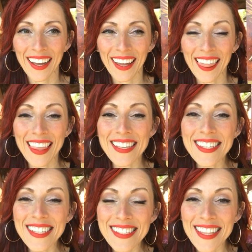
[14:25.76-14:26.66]
This
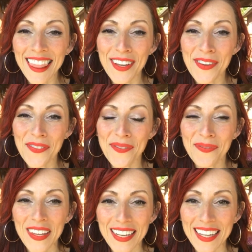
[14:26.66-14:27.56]
is the
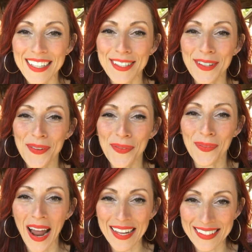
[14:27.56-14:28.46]
Phoenix
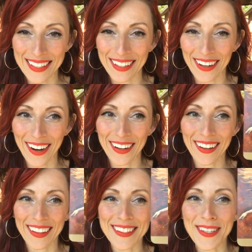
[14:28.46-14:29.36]
Rising card.
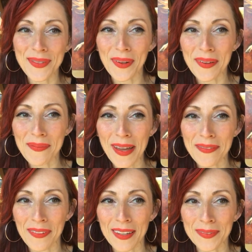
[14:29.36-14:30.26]
This is one of my
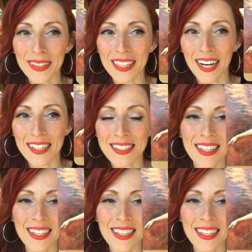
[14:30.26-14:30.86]
favorite cards in the